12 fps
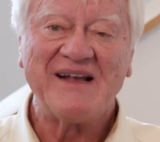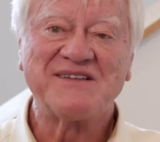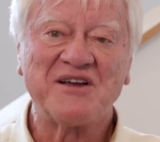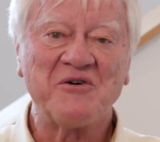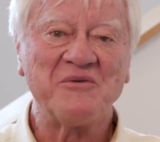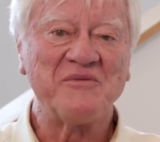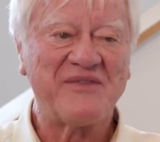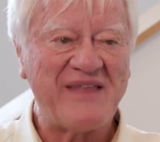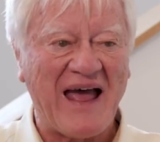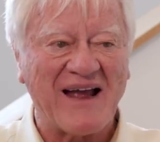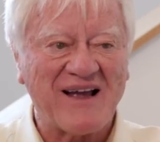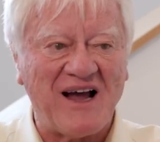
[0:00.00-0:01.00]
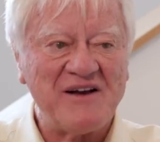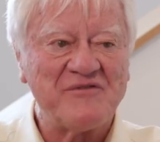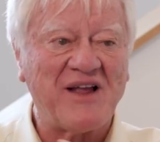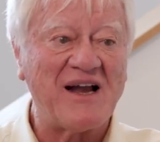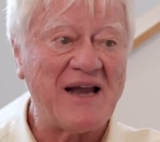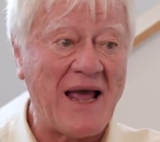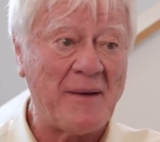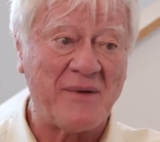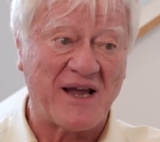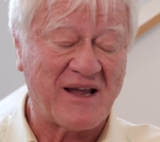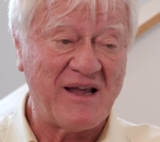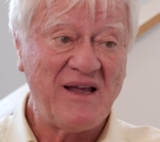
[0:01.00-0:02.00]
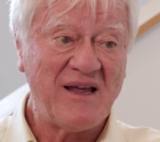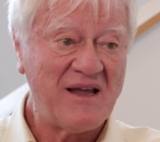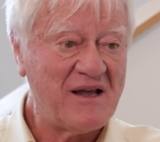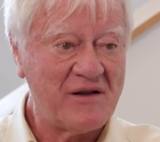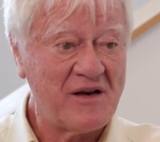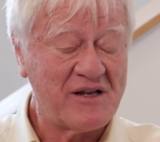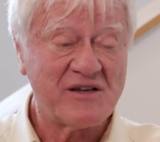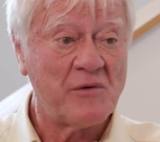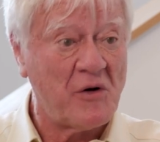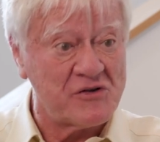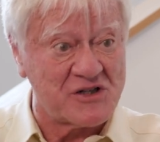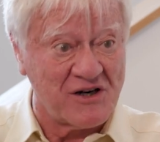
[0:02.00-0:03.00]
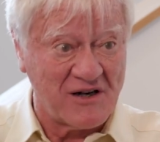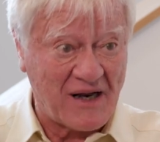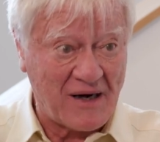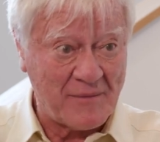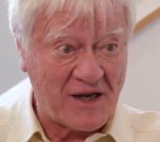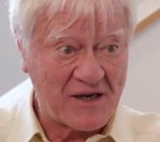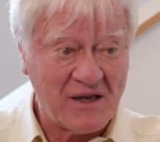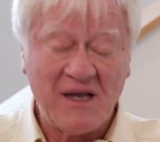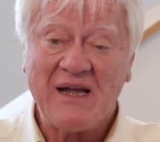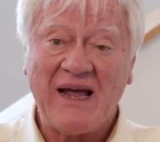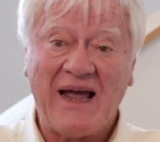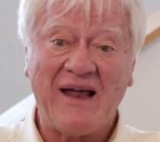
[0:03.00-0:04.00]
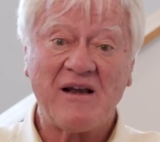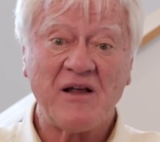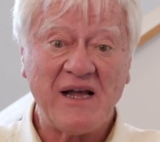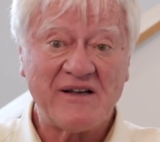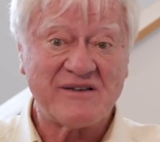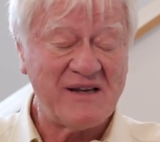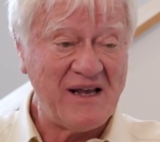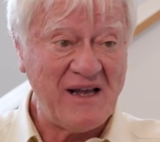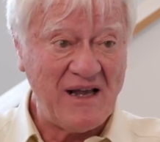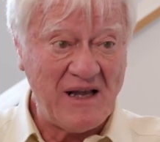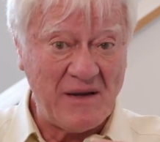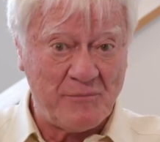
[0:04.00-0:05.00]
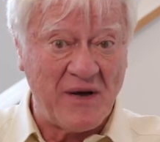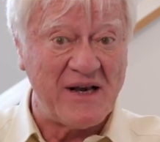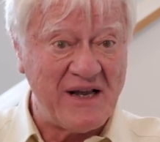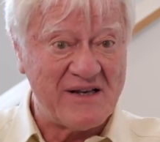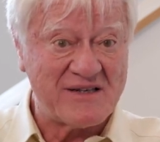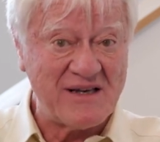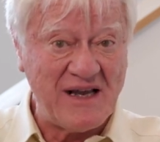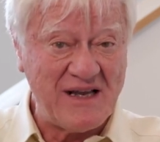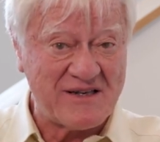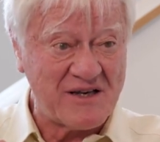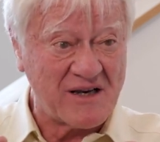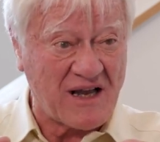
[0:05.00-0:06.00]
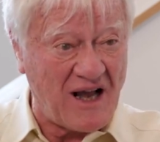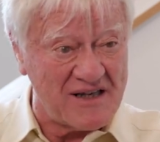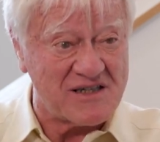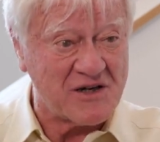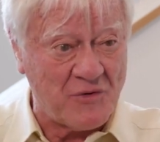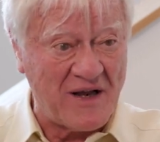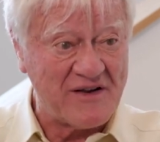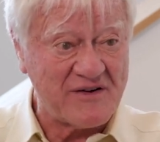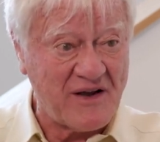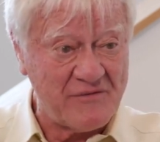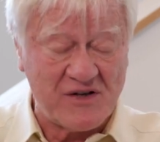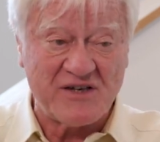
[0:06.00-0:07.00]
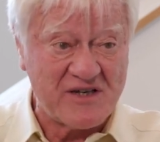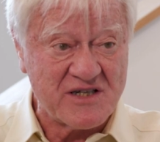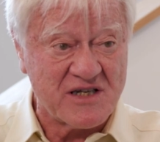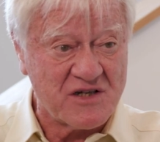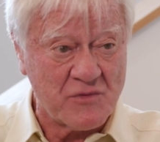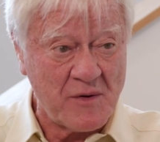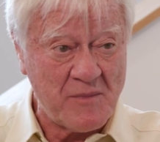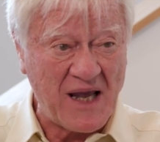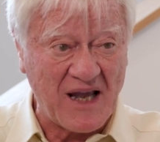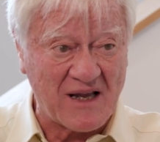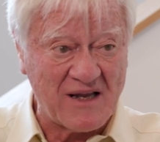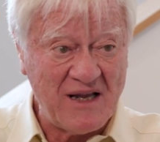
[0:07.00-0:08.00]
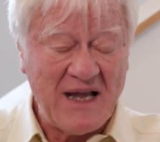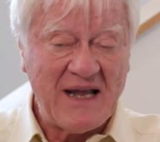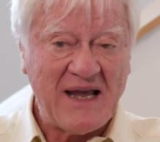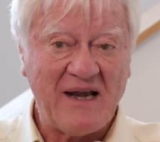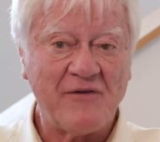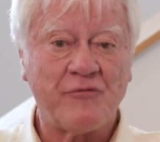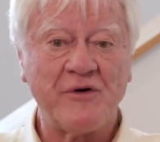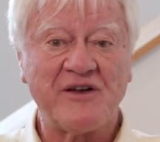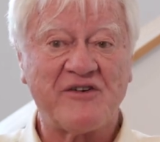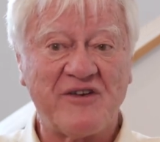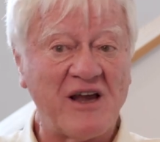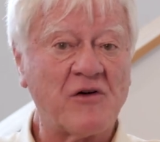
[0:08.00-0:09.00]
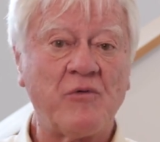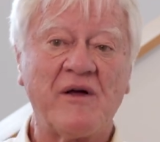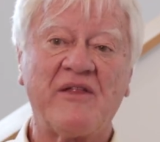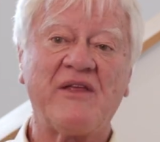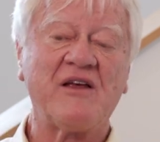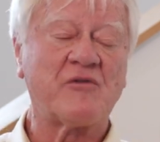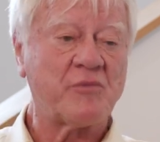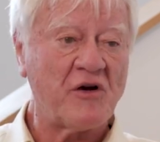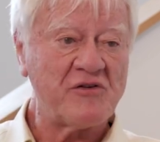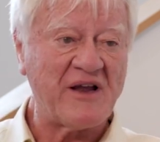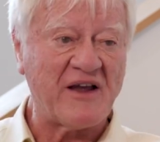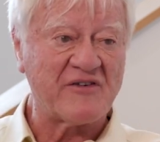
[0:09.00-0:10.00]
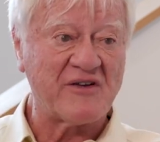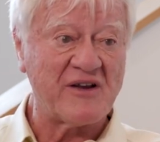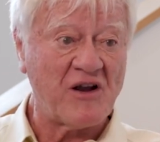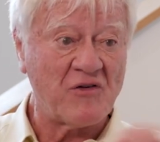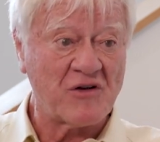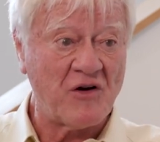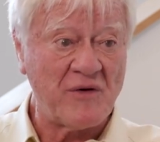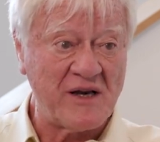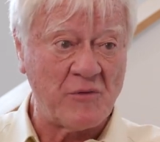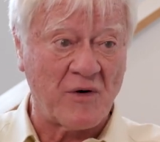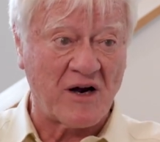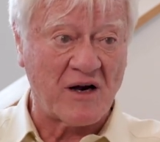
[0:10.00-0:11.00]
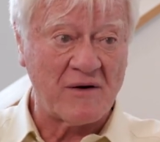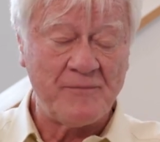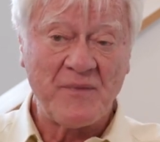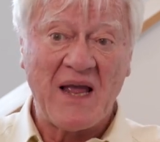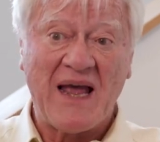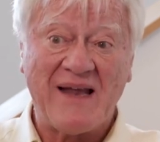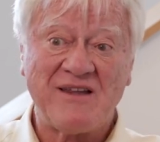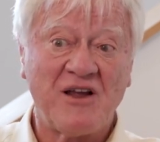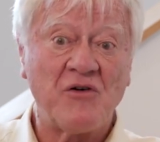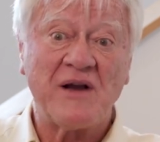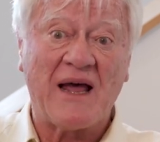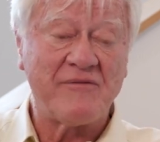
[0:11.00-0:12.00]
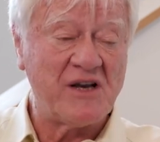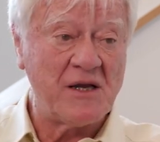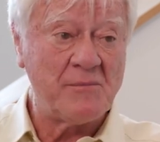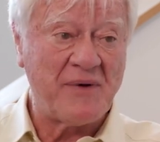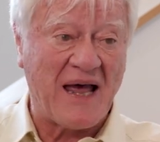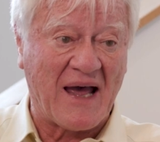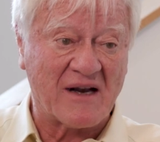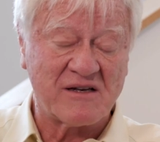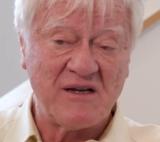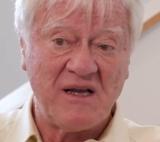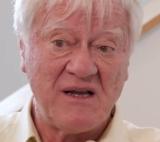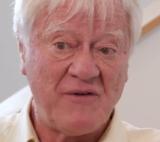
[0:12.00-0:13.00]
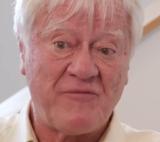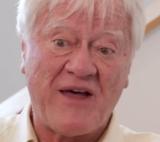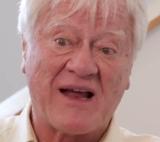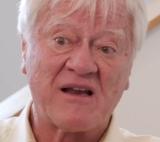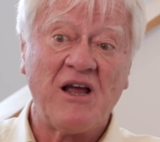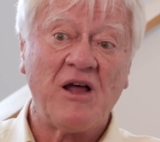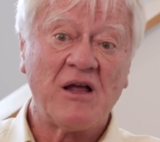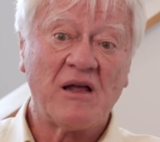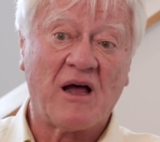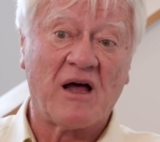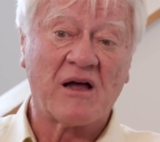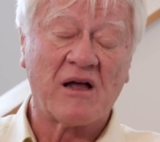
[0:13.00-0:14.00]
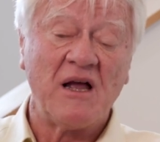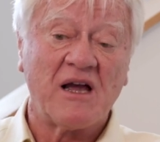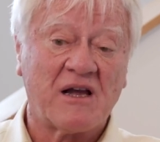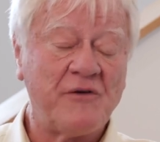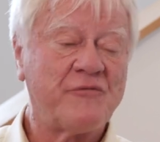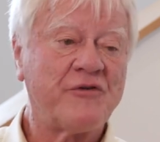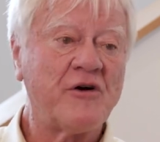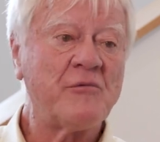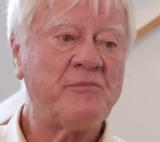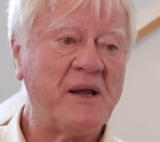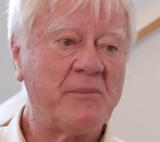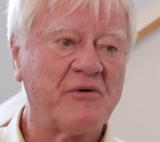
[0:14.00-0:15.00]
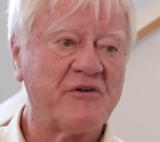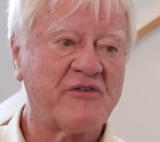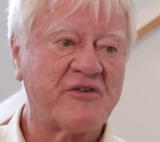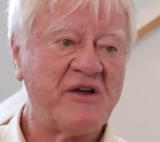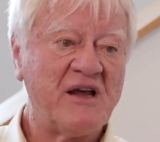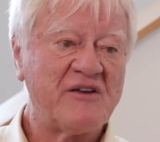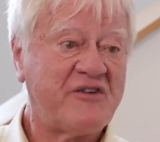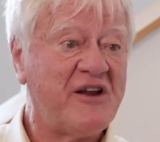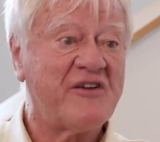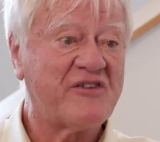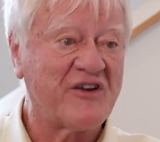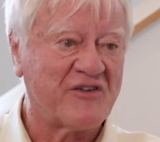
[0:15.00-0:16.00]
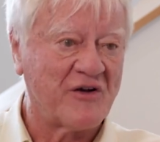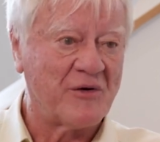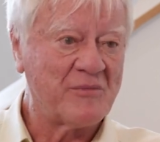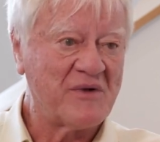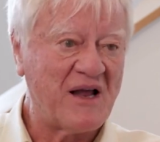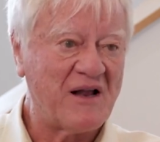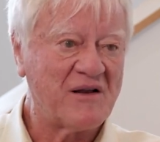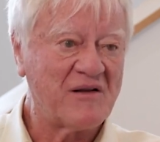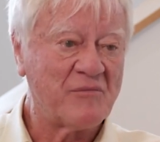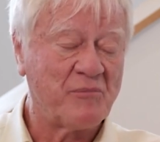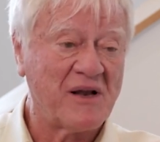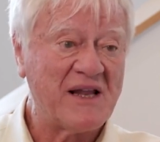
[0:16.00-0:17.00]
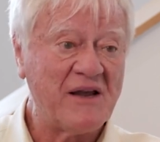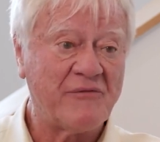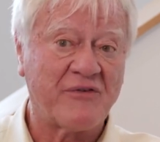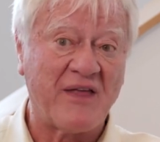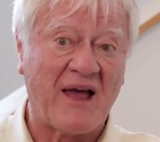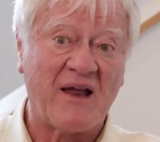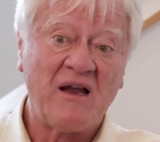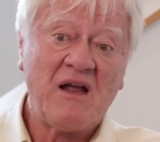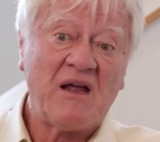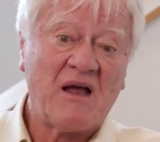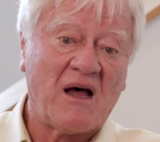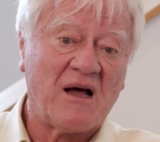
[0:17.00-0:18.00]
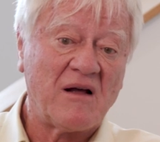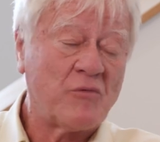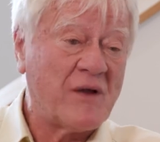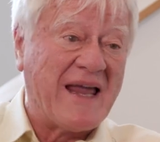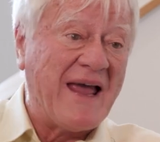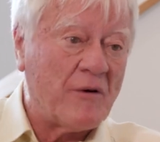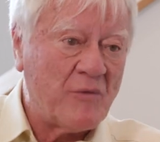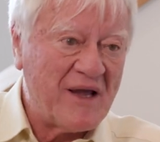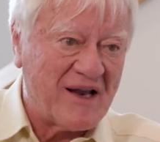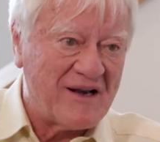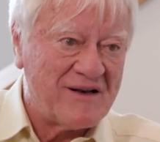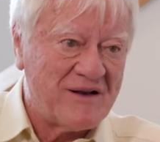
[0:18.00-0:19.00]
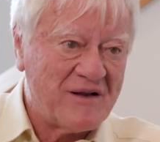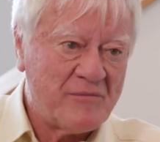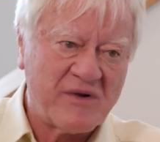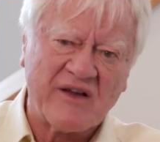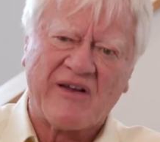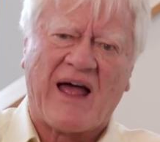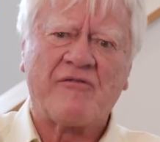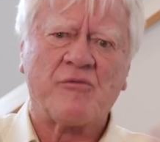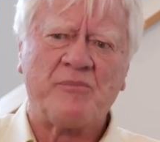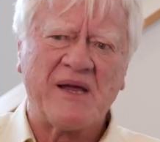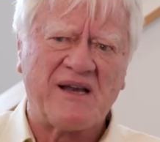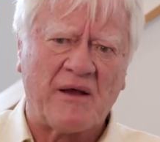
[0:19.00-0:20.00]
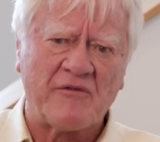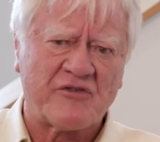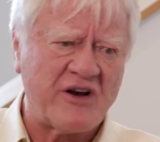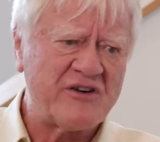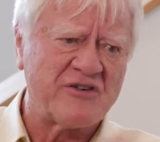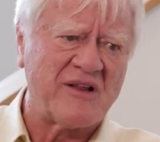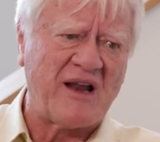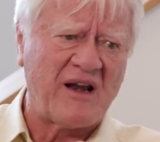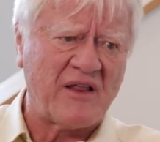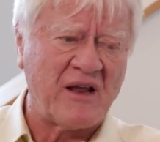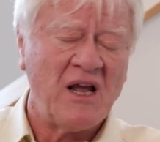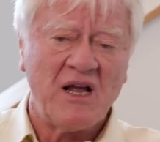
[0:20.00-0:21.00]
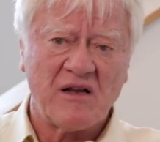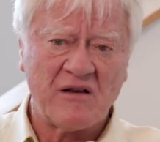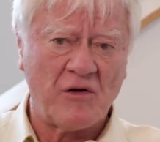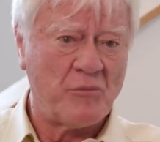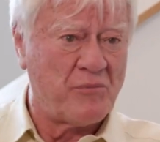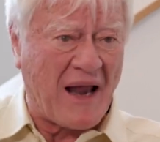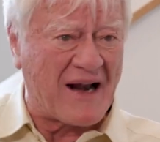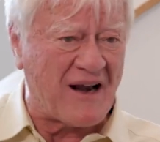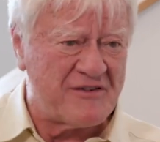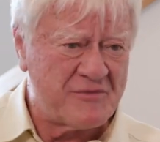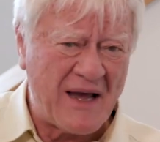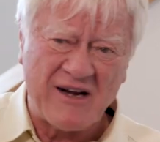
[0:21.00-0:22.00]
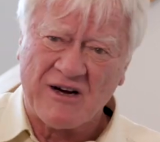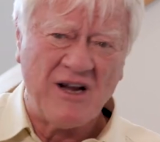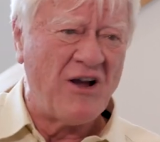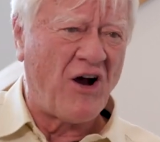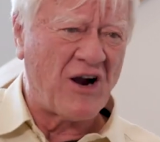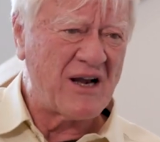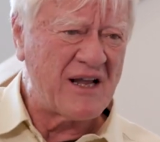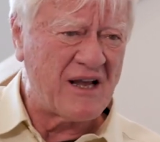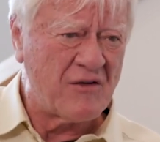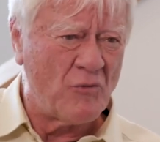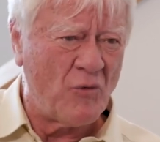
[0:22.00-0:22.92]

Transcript: And so that kind of dynamic uh, it's an emotional dynamic and it's but it's it's a consequence of decisions we make. And if we stick with these protests that don't go anywhere and don't have an impact, in fact, uh, confirm people's cynicism and belief that uh, we can't win because you have a big demonstration, then nothing. You know, Black Lives Matter hardly